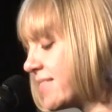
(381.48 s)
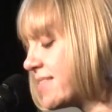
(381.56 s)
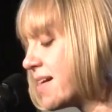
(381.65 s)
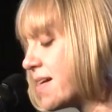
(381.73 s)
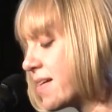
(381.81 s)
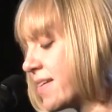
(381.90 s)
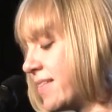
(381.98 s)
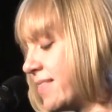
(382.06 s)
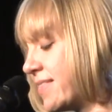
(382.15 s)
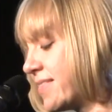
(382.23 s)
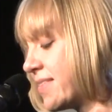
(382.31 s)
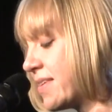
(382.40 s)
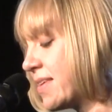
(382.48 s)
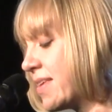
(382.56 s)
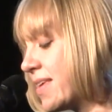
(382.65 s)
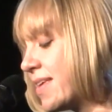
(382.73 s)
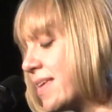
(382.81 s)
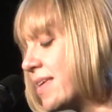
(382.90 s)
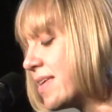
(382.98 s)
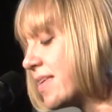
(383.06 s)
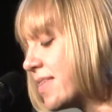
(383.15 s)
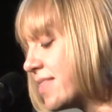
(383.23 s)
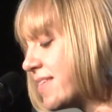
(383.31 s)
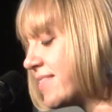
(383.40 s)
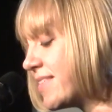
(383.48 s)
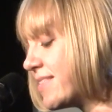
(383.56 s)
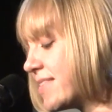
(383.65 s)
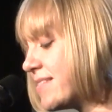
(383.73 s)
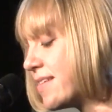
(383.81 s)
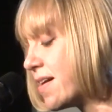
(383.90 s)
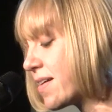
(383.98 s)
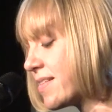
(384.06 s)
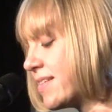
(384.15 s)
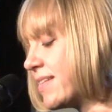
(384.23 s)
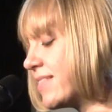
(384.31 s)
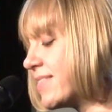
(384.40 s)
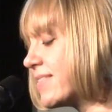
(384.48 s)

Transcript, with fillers: darkens. This is the darkness,